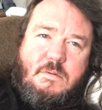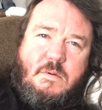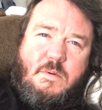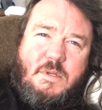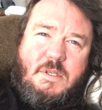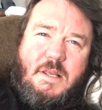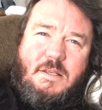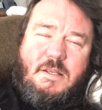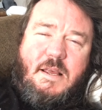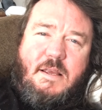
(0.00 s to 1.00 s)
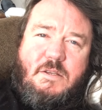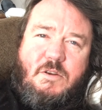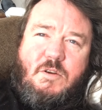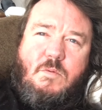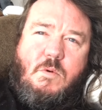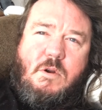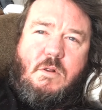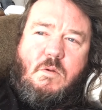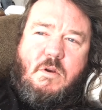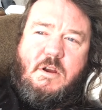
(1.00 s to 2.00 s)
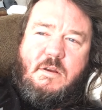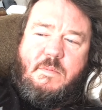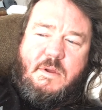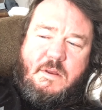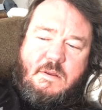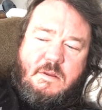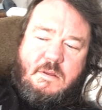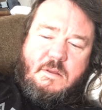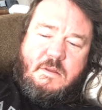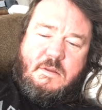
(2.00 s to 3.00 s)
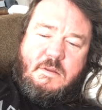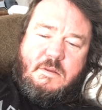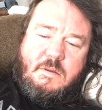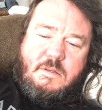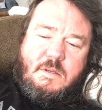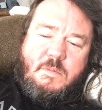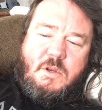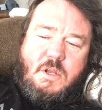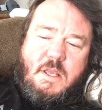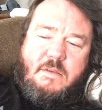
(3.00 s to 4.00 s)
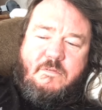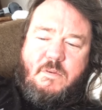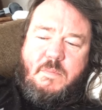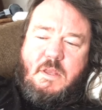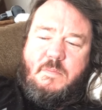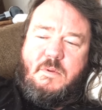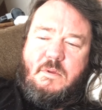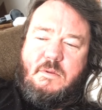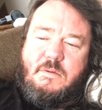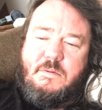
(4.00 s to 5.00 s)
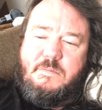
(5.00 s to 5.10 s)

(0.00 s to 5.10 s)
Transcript: I don't want to say assassin or warlord, but someone looking for people